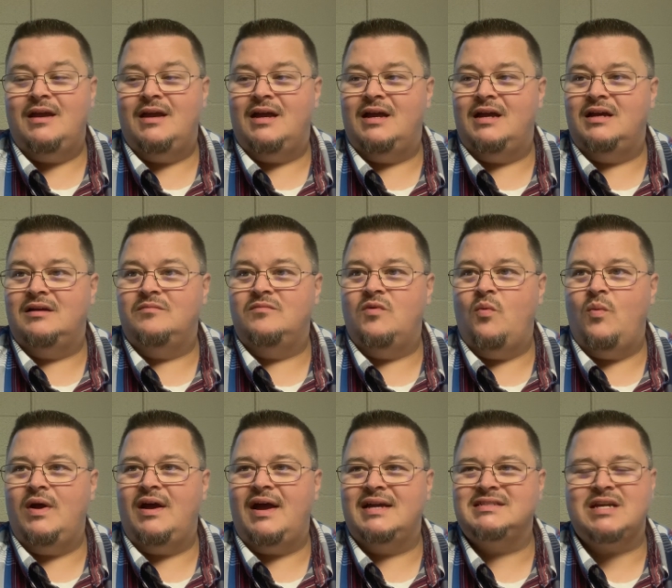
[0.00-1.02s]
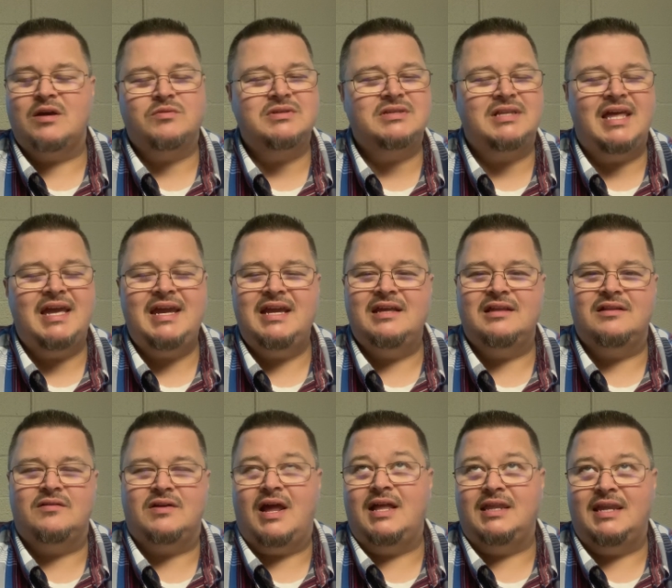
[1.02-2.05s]
Um, well, as I was laying,
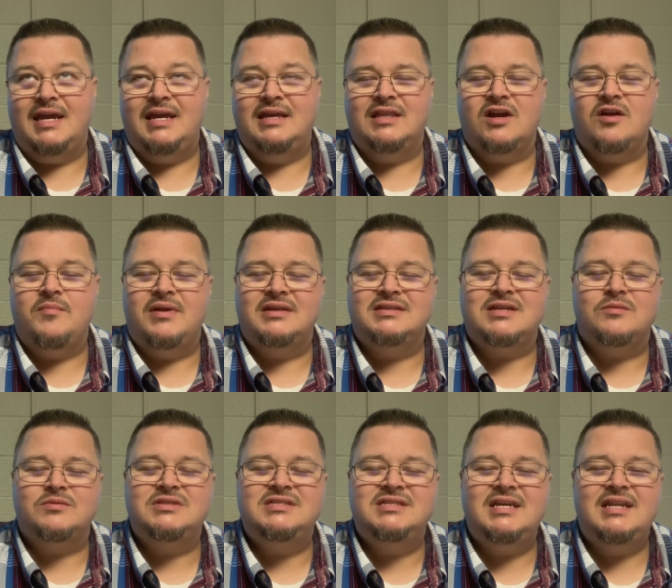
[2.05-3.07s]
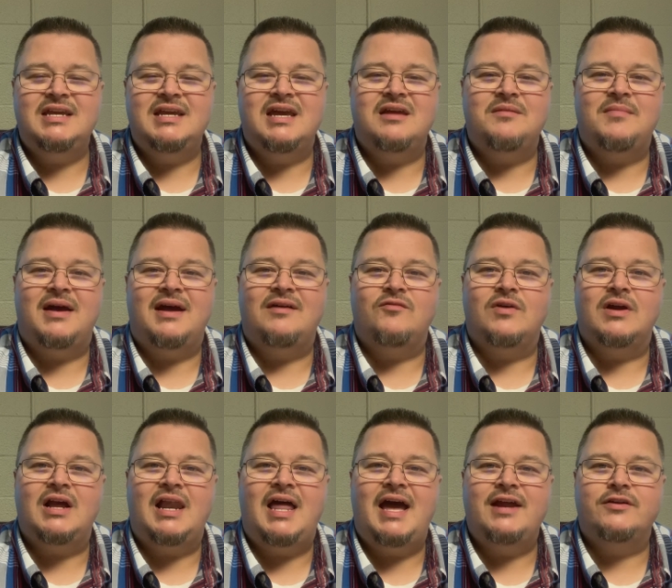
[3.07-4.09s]
or uh, not laying there, but as I was sitting in my
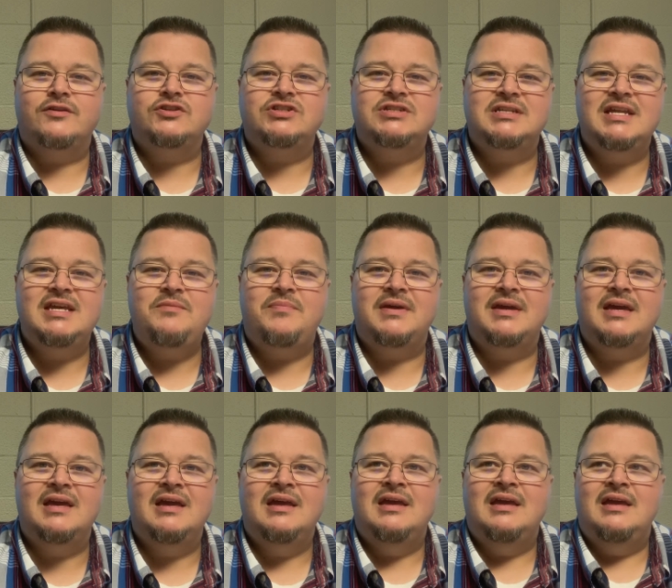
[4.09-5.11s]
recliner sleeping,